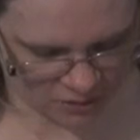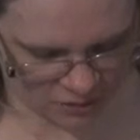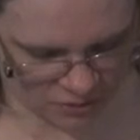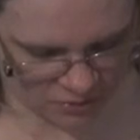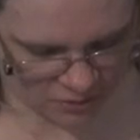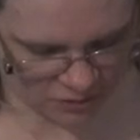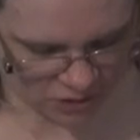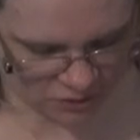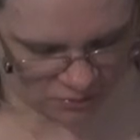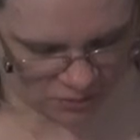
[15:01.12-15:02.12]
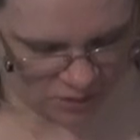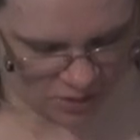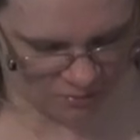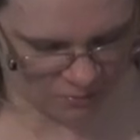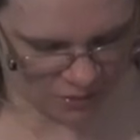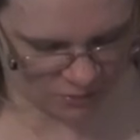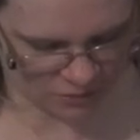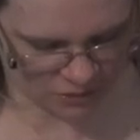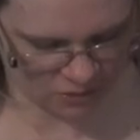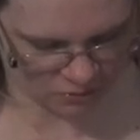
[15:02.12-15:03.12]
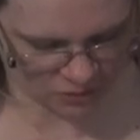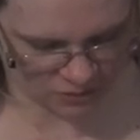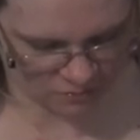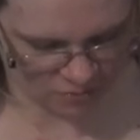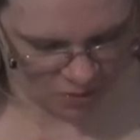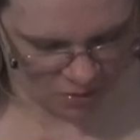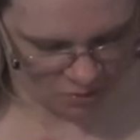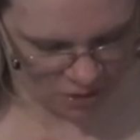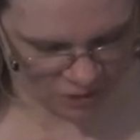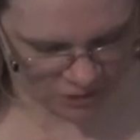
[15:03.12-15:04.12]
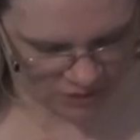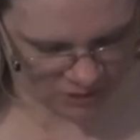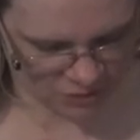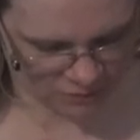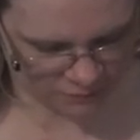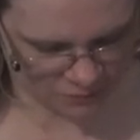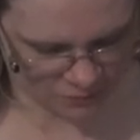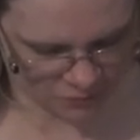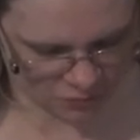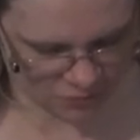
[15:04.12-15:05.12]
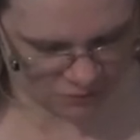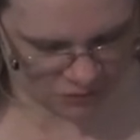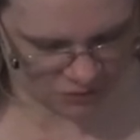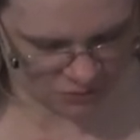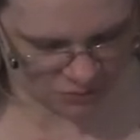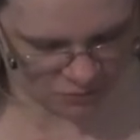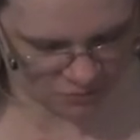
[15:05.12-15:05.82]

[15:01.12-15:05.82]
I do not, gentlemen. O murderous coxcomb, why should such a fool do with so good a